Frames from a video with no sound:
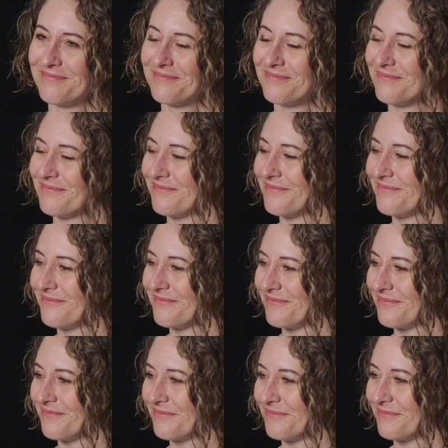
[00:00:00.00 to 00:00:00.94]

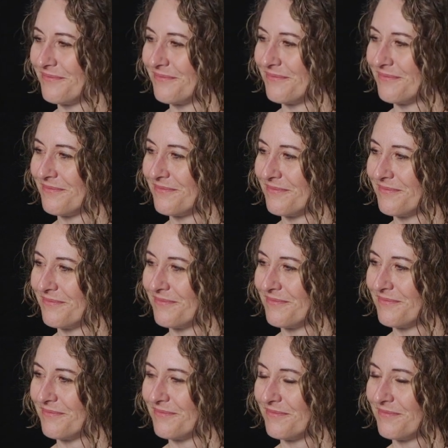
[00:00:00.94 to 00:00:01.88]

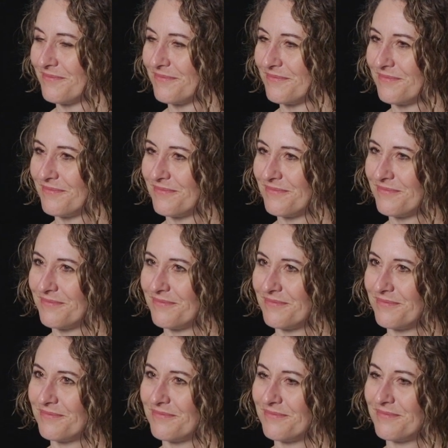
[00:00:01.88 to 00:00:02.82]

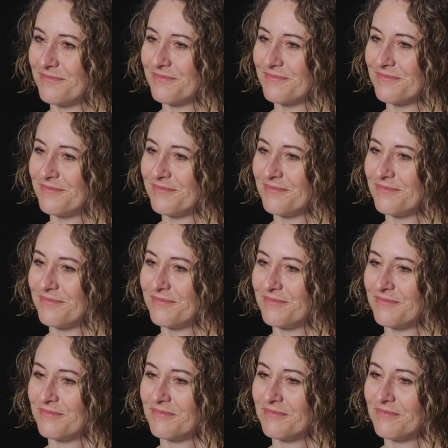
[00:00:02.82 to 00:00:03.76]

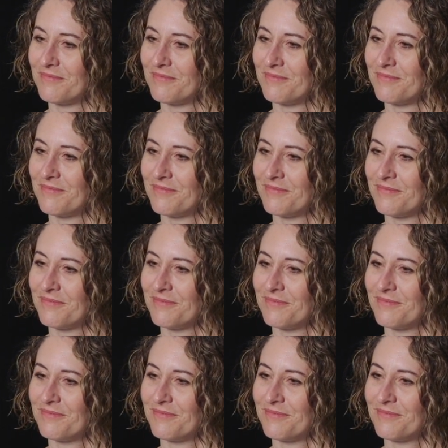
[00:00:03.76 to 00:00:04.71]

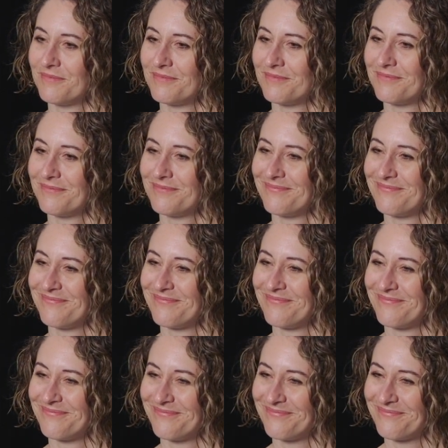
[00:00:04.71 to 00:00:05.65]

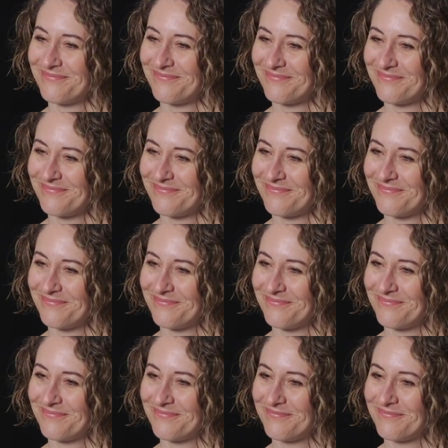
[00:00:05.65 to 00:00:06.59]

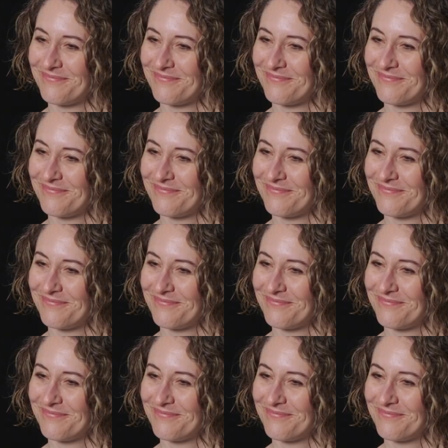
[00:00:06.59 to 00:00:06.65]
(silent)